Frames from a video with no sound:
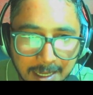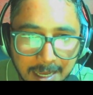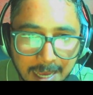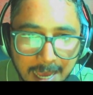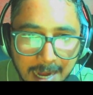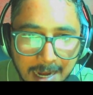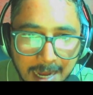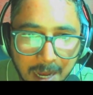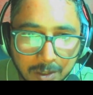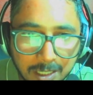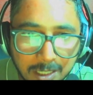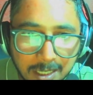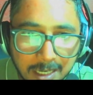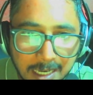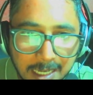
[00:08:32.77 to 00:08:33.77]
and now
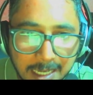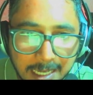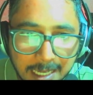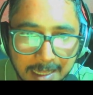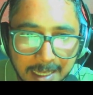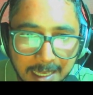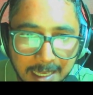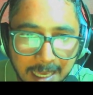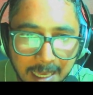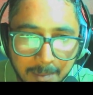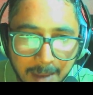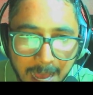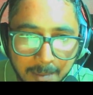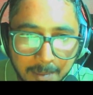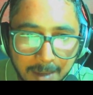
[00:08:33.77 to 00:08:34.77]
suddenly in the game
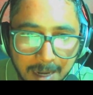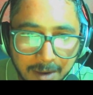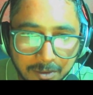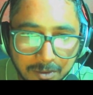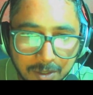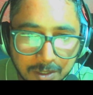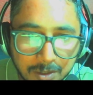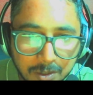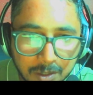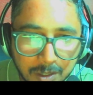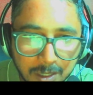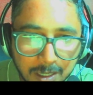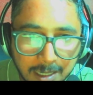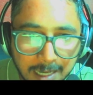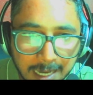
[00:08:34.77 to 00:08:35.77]
I'm left with
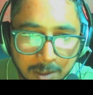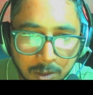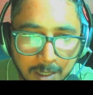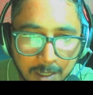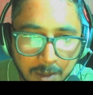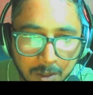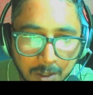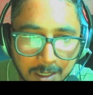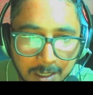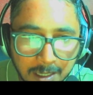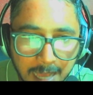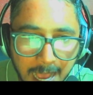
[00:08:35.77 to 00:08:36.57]
a extra rook,